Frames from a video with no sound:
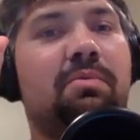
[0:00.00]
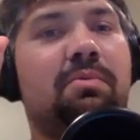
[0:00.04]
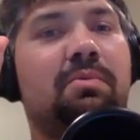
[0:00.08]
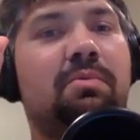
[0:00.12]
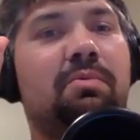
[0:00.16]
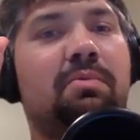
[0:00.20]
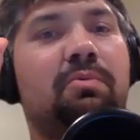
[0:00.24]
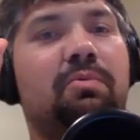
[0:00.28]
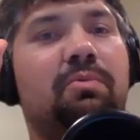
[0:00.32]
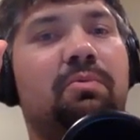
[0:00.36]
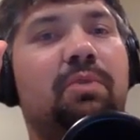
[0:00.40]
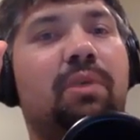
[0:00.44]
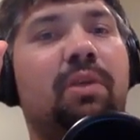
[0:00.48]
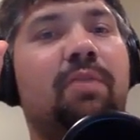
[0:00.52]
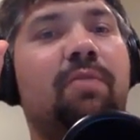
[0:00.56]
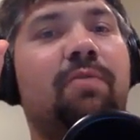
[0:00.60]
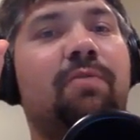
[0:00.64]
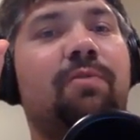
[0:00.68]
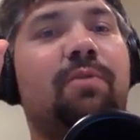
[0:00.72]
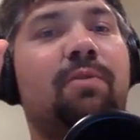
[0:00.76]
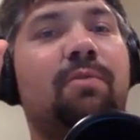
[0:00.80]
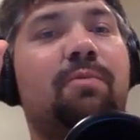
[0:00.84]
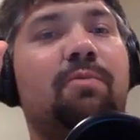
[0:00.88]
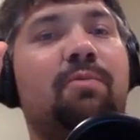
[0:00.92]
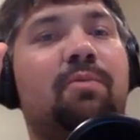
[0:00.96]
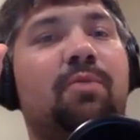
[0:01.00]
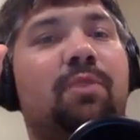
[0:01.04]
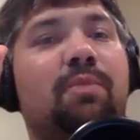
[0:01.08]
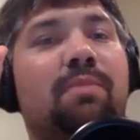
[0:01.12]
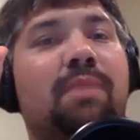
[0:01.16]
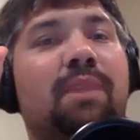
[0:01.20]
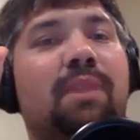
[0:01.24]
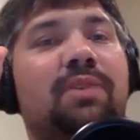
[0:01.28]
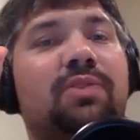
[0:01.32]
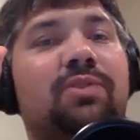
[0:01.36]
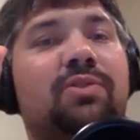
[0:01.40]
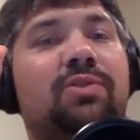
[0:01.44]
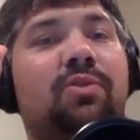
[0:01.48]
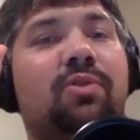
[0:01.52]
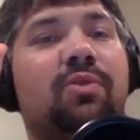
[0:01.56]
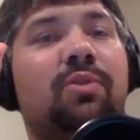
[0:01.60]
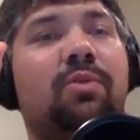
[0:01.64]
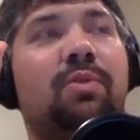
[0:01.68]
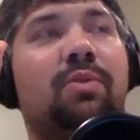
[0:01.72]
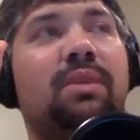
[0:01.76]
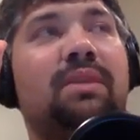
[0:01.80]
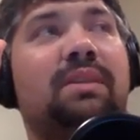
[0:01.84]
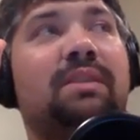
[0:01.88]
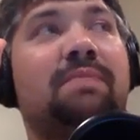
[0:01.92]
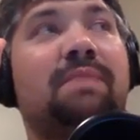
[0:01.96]
run from where my door
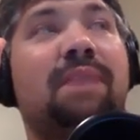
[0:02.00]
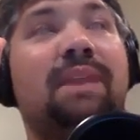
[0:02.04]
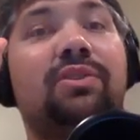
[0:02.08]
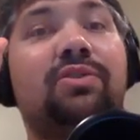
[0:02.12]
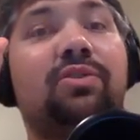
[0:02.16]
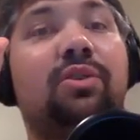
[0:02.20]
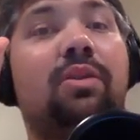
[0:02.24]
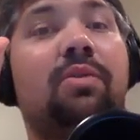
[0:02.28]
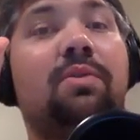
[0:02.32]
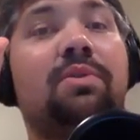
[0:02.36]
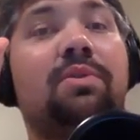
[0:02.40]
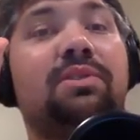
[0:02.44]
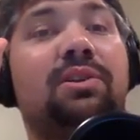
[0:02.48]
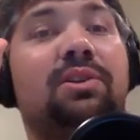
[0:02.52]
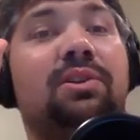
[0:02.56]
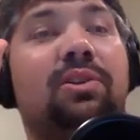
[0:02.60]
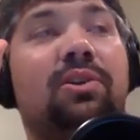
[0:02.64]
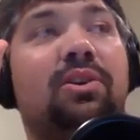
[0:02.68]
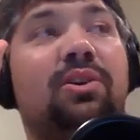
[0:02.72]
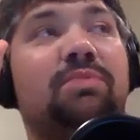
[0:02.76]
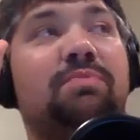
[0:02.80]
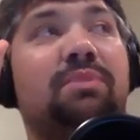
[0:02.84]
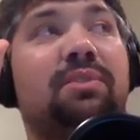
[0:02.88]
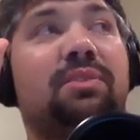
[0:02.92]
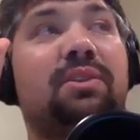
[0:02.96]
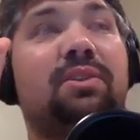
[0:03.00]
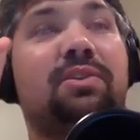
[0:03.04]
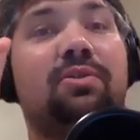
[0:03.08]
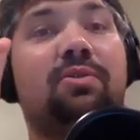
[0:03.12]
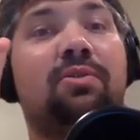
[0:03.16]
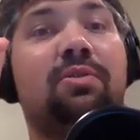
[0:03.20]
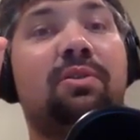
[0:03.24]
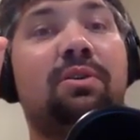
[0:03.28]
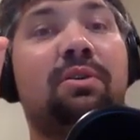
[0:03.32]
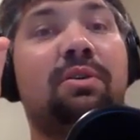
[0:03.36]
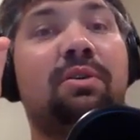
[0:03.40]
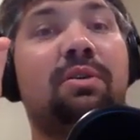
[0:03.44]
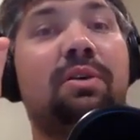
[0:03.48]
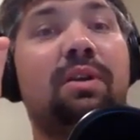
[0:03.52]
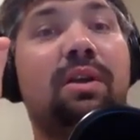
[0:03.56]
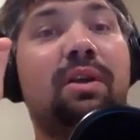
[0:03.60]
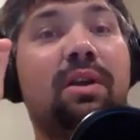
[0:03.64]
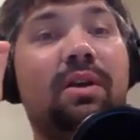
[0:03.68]
was, and my door was closed, but the door